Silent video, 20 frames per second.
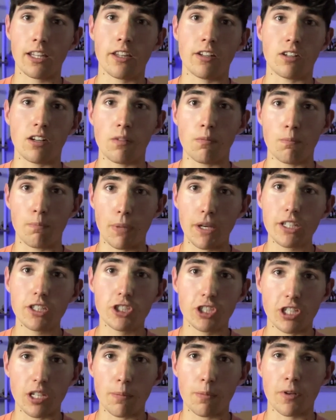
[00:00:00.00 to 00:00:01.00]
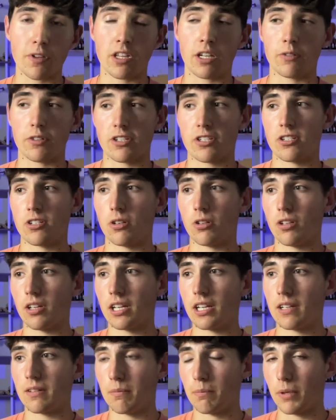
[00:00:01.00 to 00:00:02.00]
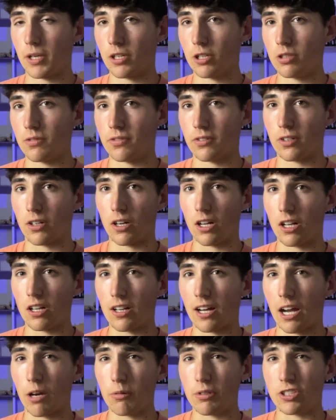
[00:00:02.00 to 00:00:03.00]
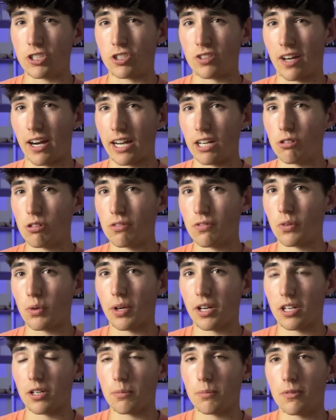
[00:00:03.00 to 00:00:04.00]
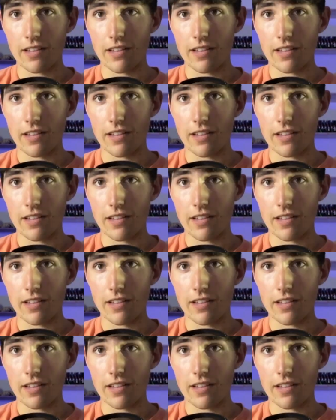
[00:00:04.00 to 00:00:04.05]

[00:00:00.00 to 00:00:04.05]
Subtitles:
They're a bit cheaper than Rust-Oleum, but overall I would try to avoid them.